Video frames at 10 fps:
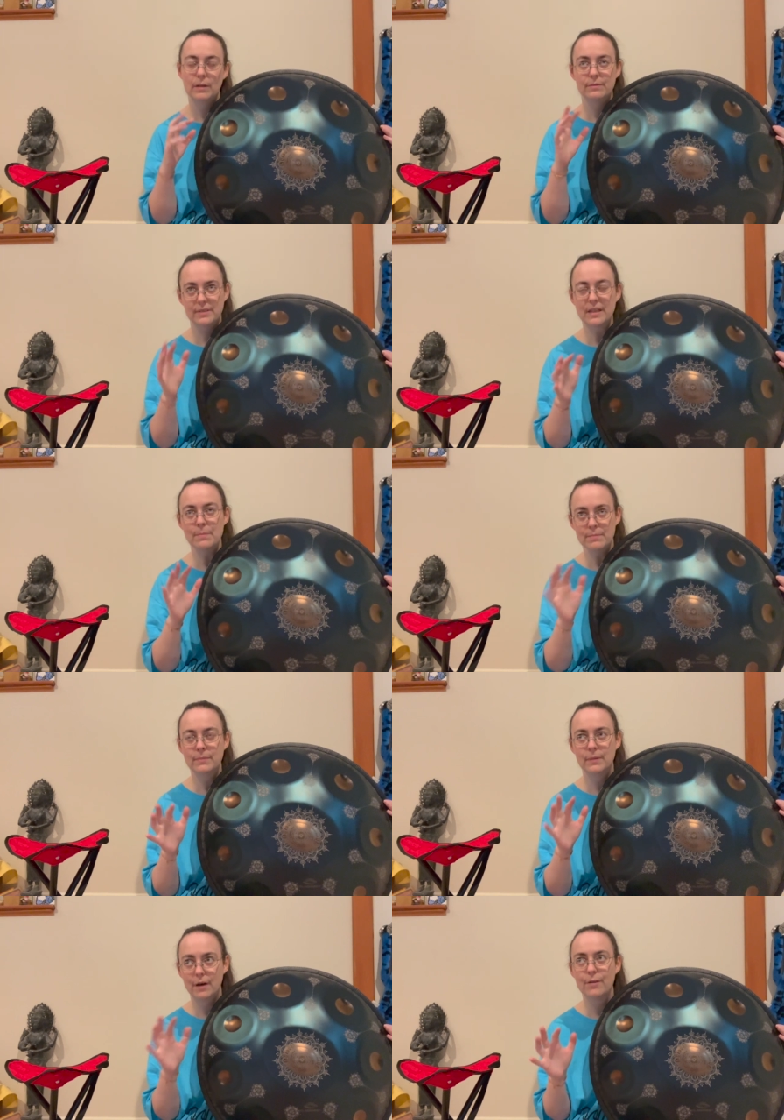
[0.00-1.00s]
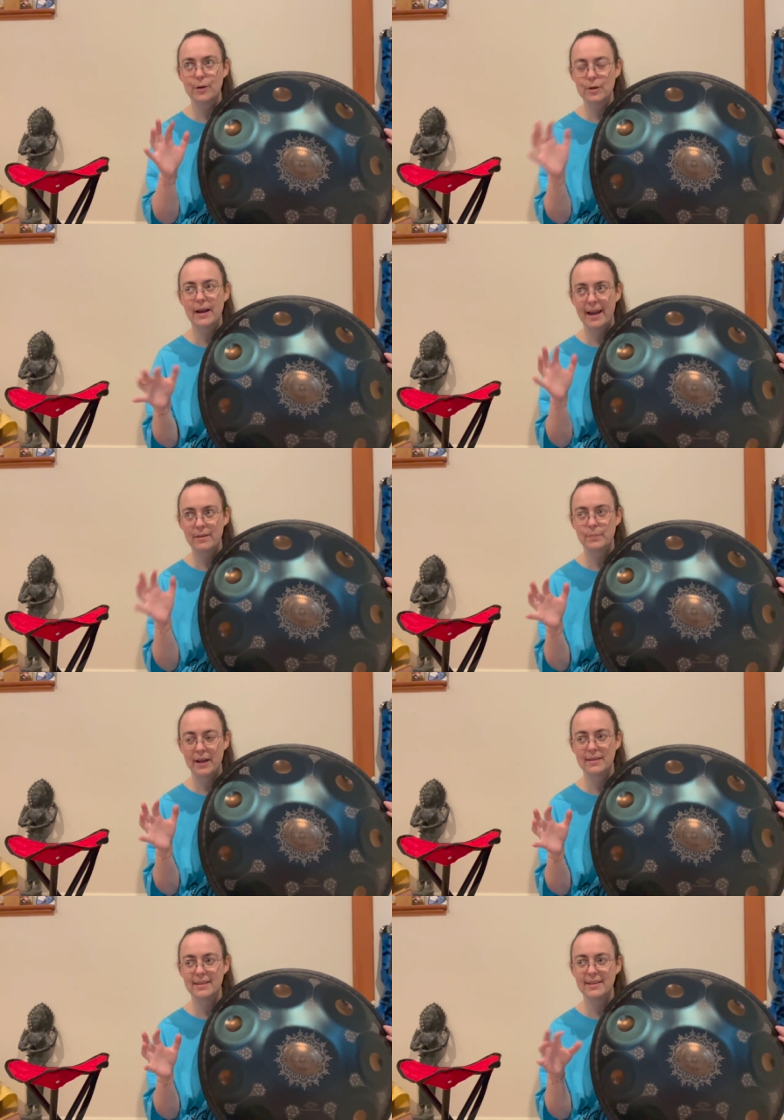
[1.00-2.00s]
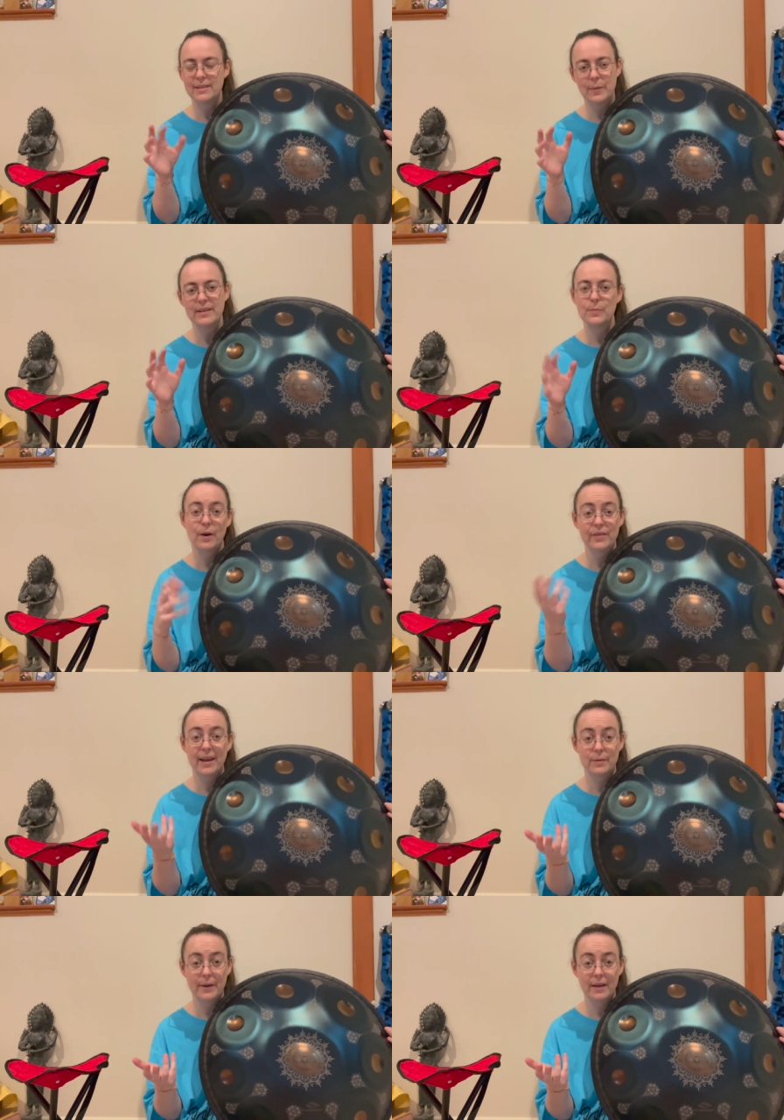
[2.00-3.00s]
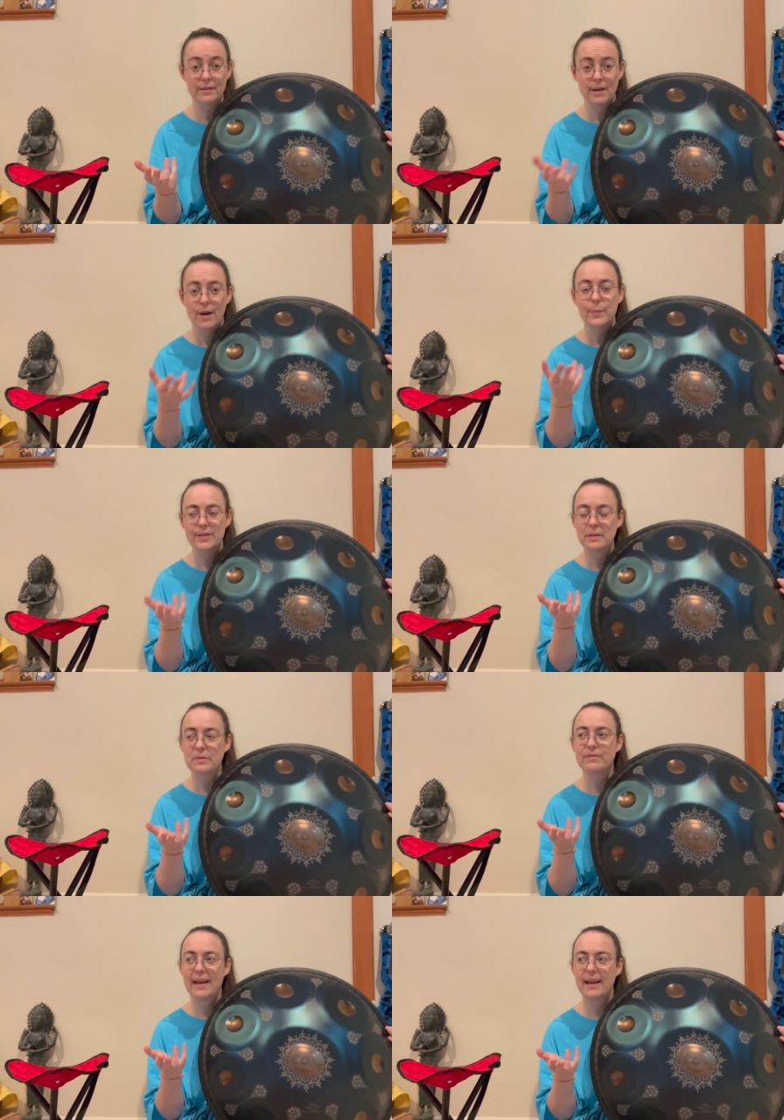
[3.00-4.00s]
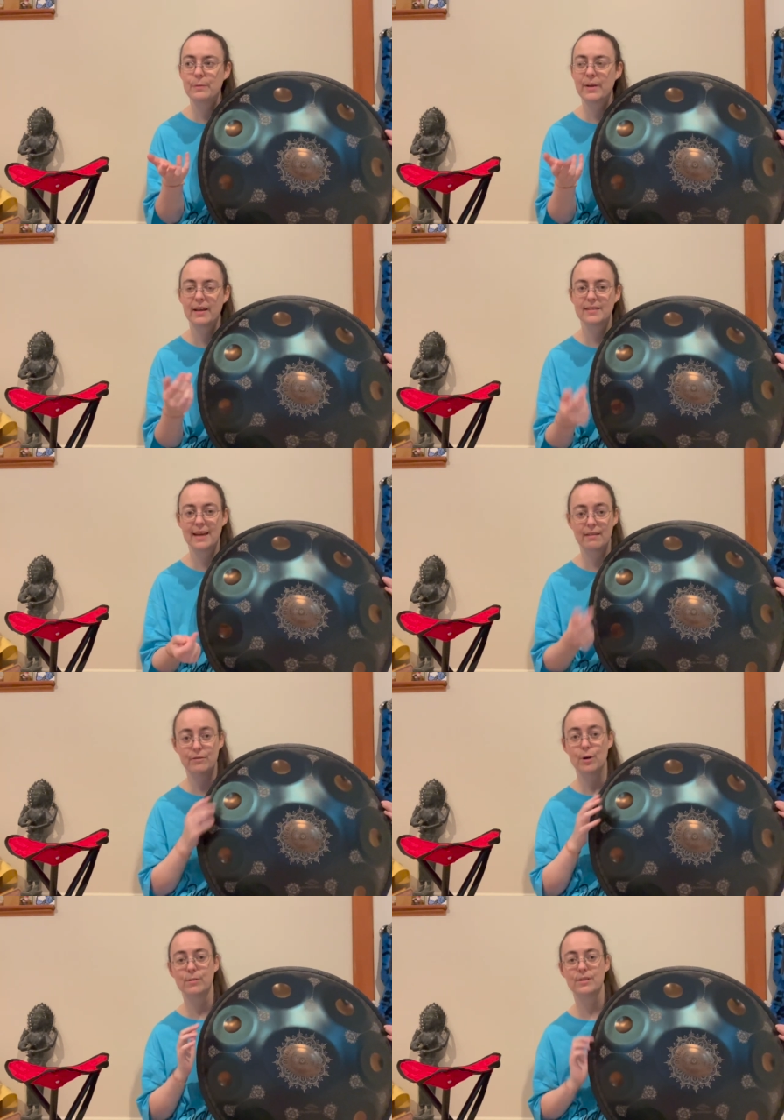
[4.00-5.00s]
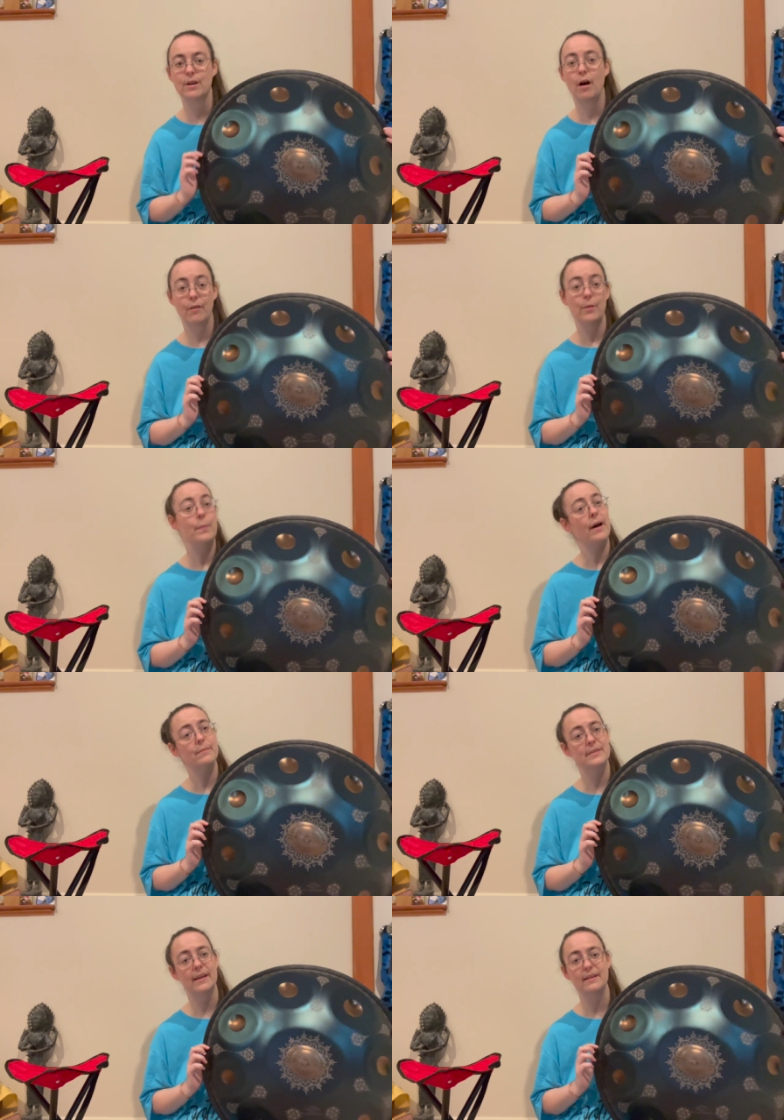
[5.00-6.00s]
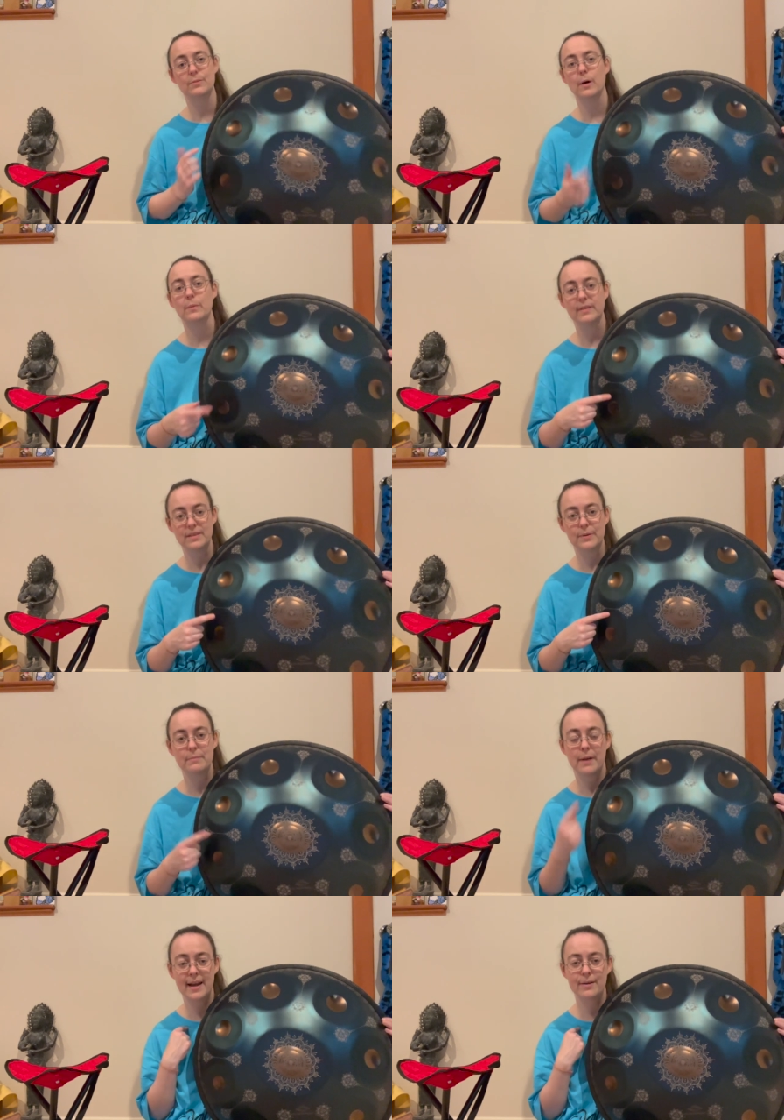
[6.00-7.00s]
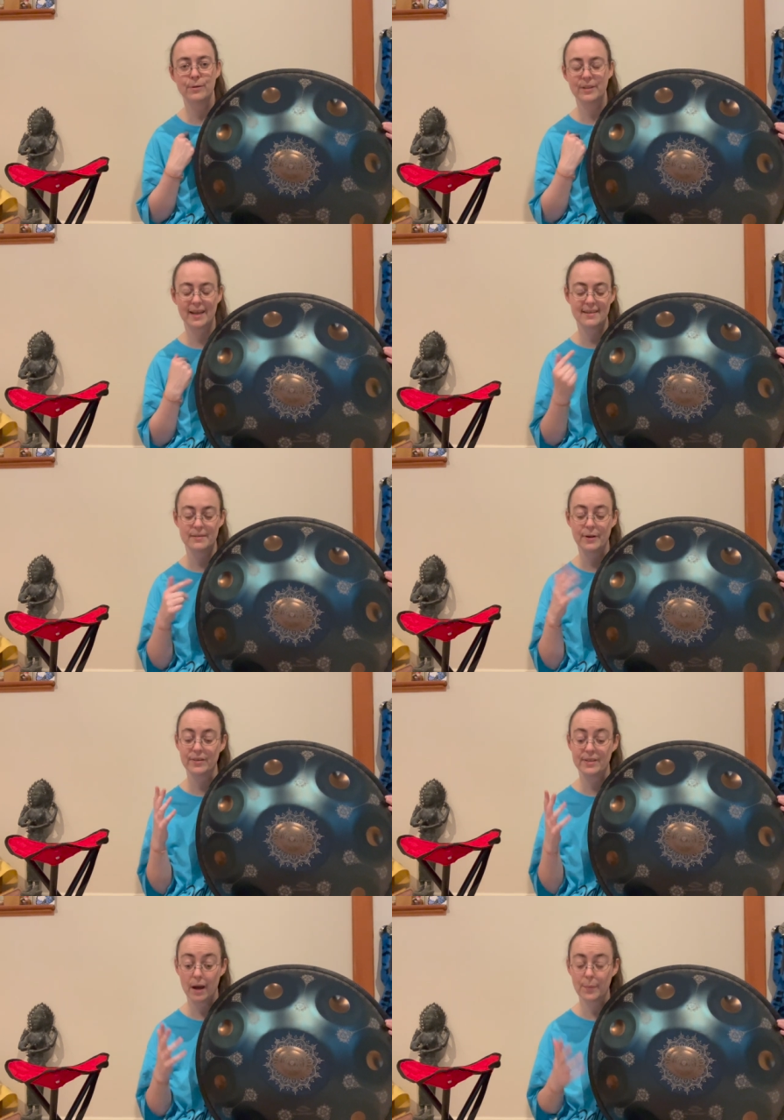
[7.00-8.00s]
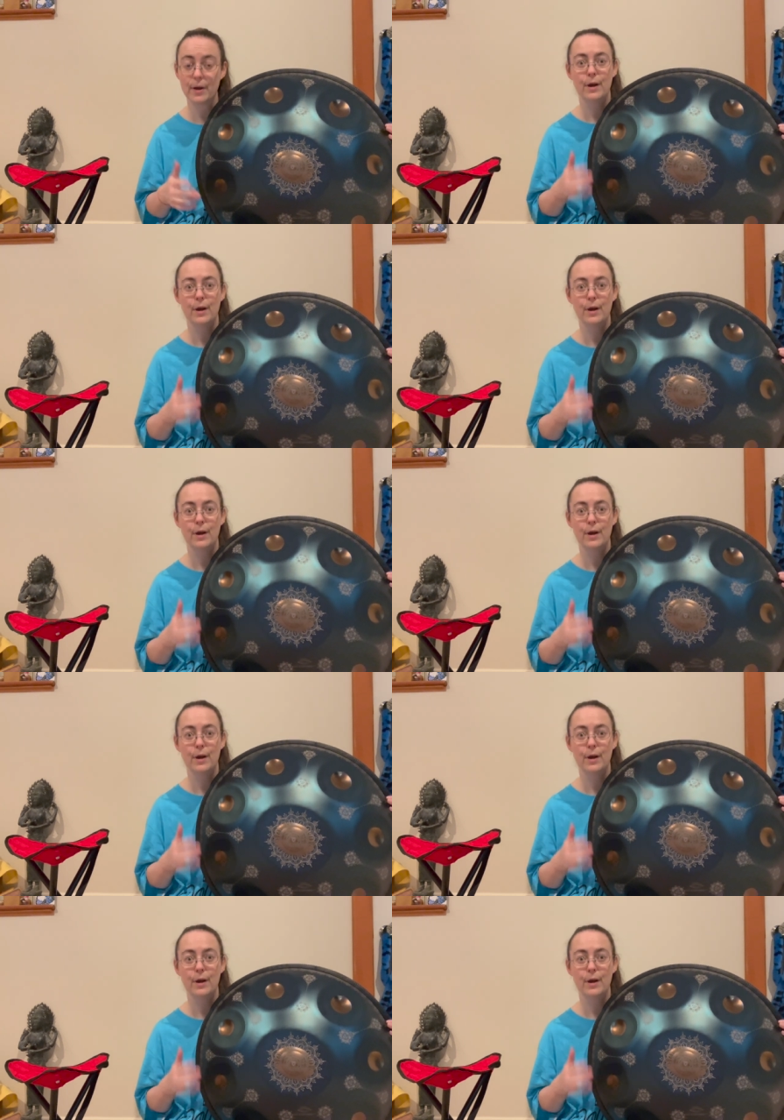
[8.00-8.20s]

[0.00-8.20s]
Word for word: Some other hand pan, it, it depends upon the hand pan, but some of the hand pans have notes on the bottom side as well, but this one, mine only has them on the top.